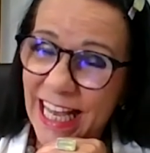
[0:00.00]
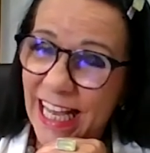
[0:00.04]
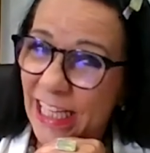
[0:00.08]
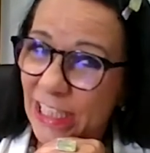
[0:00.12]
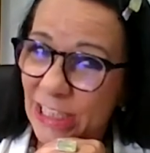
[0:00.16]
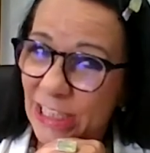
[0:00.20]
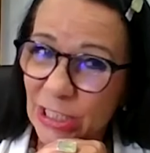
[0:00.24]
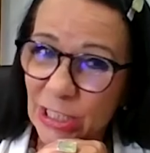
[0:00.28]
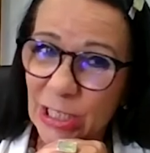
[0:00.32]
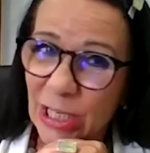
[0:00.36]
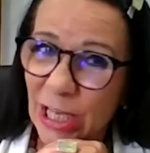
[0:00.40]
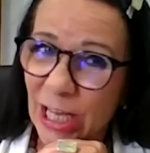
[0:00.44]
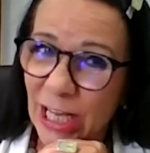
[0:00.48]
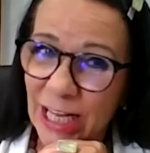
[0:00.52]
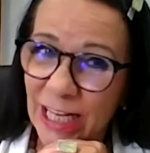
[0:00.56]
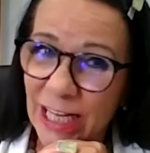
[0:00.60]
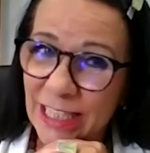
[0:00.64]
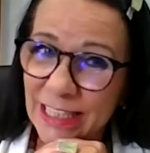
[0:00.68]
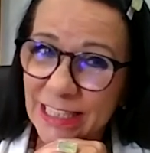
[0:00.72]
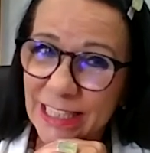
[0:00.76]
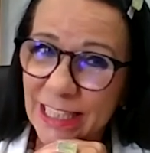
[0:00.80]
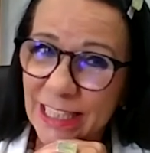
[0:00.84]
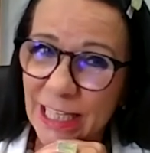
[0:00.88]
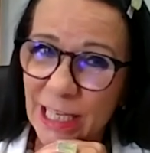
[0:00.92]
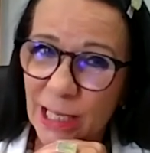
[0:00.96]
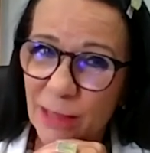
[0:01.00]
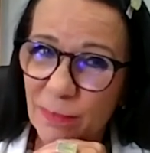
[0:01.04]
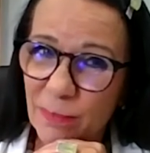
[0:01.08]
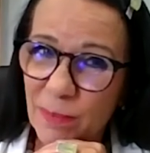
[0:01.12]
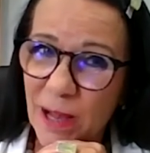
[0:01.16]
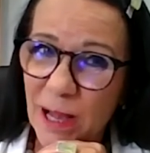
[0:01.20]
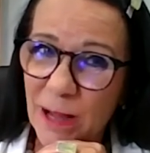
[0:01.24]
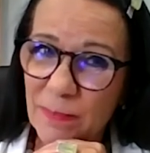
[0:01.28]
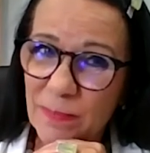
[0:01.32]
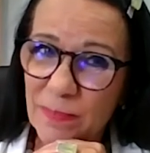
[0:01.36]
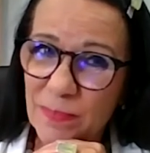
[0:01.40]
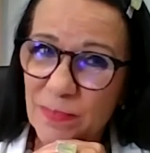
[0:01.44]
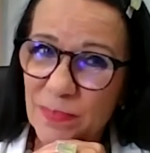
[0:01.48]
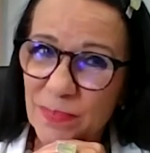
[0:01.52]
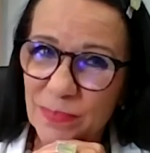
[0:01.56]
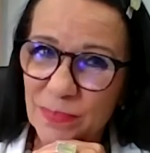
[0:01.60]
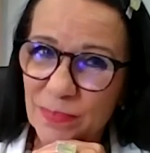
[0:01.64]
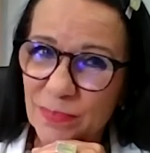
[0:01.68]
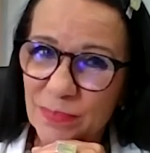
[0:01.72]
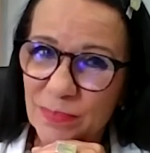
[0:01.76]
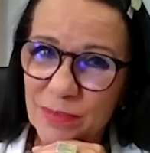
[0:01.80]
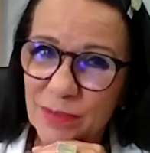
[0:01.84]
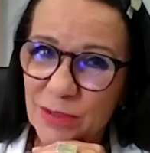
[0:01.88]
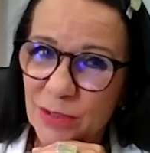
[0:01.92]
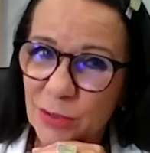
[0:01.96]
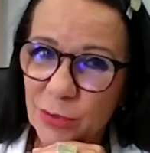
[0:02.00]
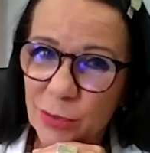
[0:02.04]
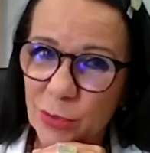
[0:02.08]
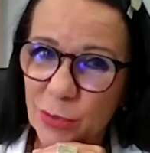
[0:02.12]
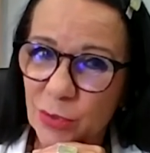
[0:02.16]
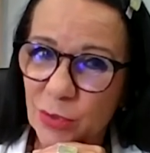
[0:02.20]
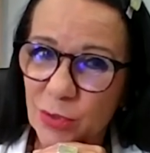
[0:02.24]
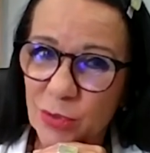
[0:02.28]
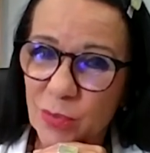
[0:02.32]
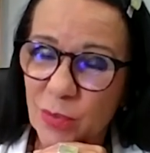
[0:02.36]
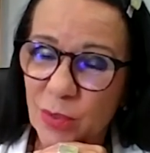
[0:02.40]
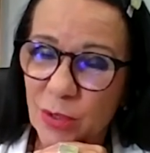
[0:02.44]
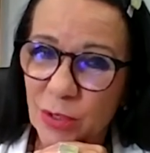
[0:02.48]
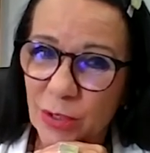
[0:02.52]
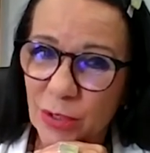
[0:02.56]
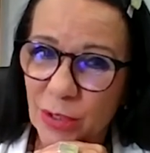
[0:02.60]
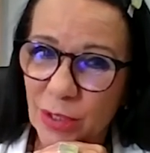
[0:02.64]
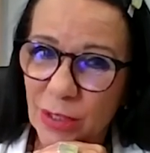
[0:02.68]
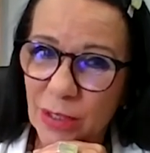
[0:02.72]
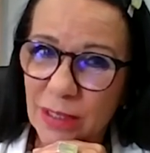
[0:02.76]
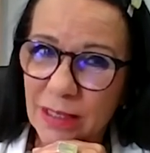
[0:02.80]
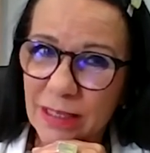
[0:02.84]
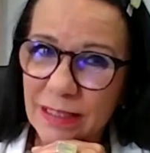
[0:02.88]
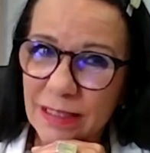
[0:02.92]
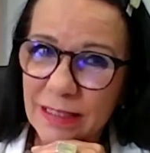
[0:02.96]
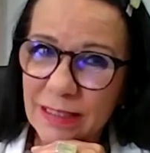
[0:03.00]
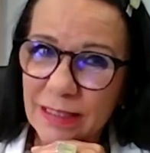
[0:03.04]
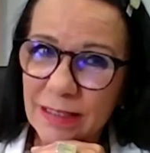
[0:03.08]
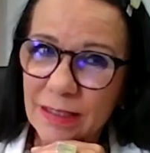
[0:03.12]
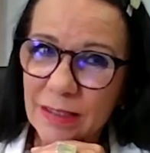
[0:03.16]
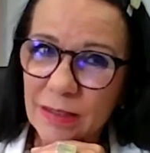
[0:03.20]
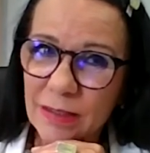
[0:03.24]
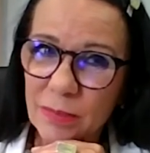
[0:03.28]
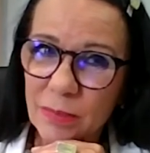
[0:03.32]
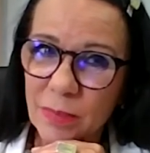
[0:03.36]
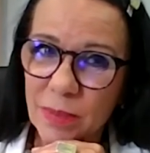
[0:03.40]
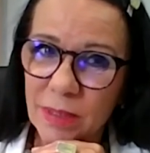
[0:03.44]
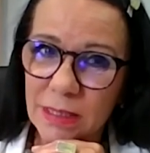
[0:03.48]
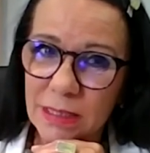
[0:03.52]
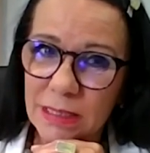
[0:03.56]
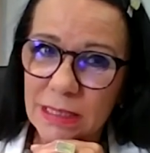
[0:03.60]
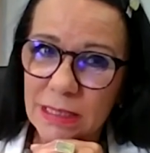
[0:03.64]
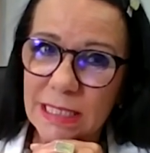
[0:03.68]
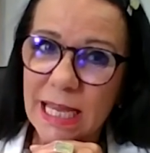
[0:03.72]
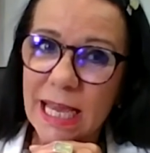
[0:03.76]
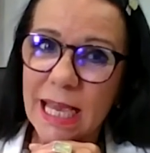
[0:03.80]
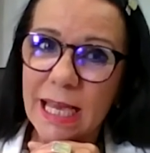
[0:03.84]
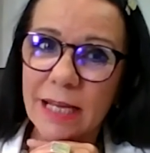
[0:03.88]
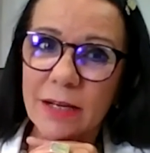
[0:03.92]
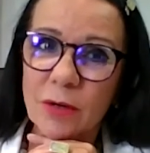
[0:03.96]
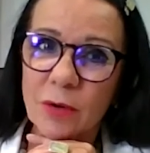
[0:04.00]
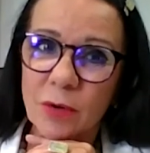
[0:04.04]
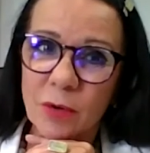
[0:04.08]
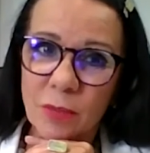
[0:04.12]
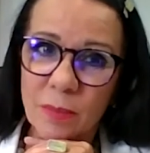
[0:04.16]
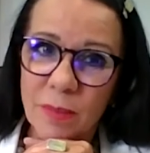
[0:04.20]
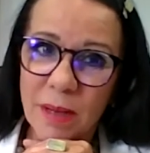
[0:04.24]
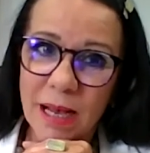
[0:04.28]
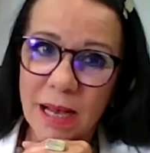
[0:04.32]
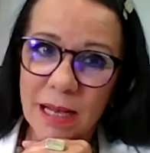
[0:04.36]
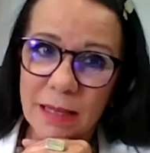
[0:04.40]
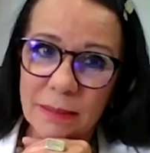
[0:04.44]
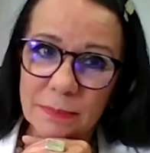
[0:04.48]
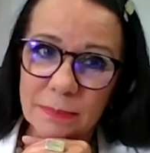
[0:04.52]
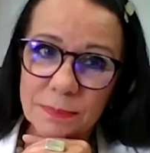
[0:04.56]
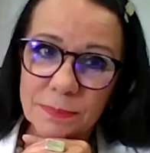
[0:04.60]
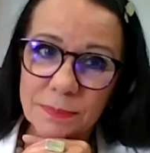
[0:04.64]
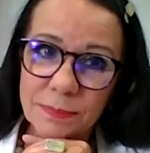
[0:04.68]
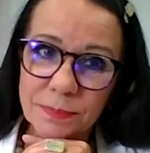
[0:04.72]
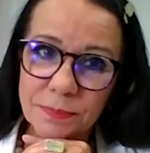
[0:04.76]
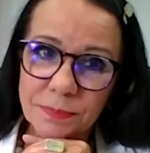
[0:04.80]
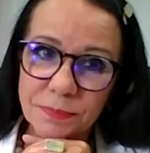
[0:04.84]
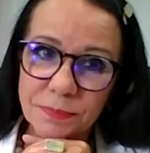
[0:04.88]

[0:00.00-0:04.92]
and you can't keep up schoolwork when dad or mum,